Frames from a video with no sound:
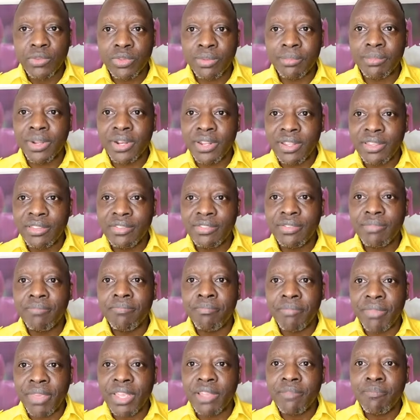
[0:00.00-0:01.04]
Somalis,
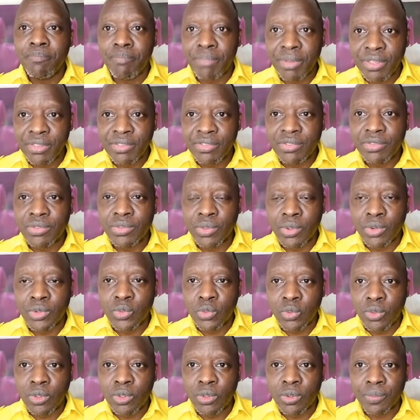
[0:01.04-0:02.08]
make peace,
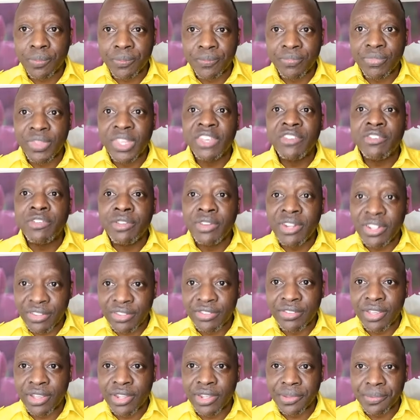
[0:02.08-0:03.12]
not war. If
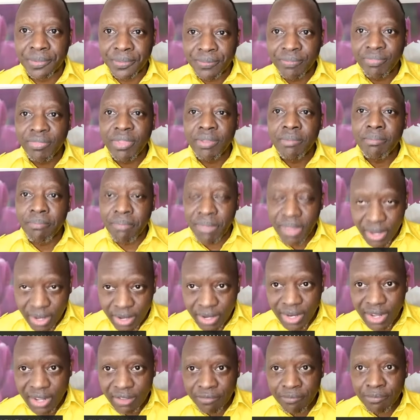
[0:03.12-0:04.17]
necessary,
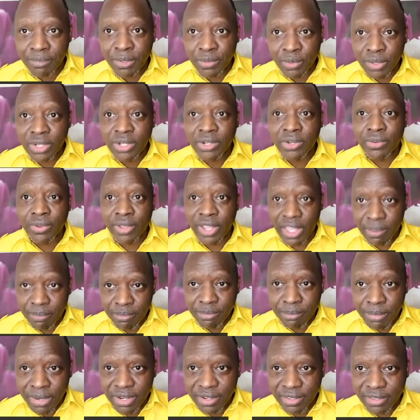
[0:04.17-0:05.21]
make love between
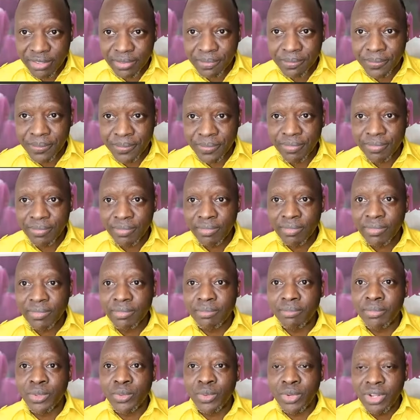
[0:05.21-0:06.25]
tribesmen,
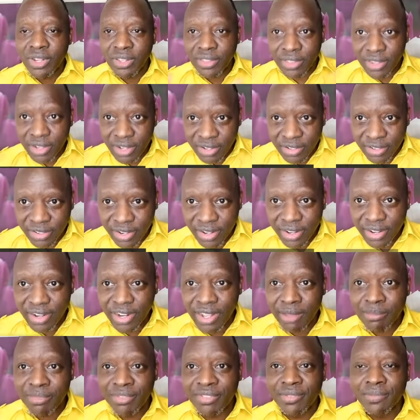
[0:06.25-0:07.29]
between ethnic
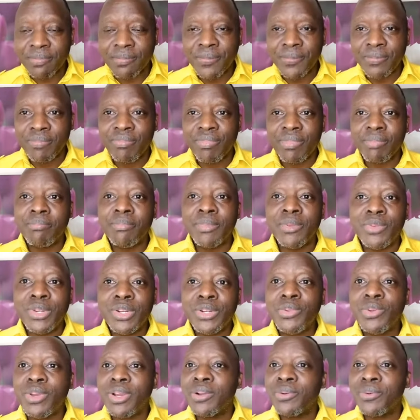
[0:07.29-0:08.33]
clubs,
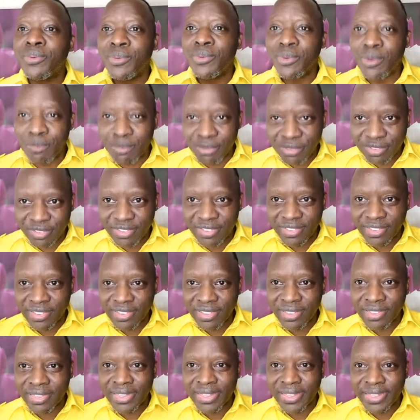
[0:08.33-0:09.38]
between your groups,
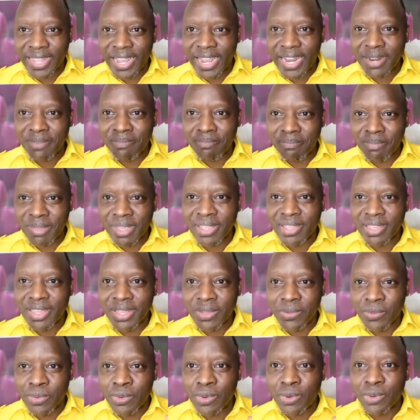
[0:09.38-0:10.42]
than
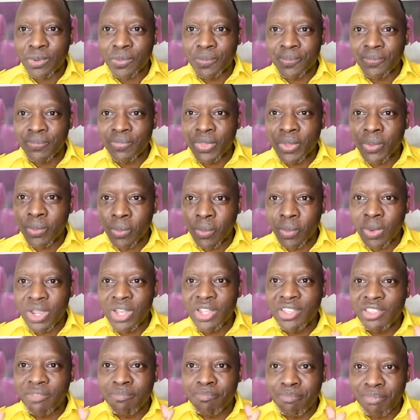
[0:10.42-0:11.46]
making war.
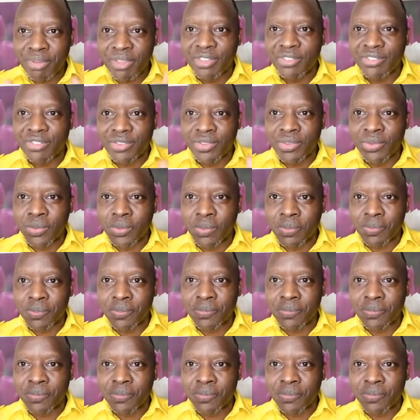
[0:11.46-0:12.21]
Wage peace,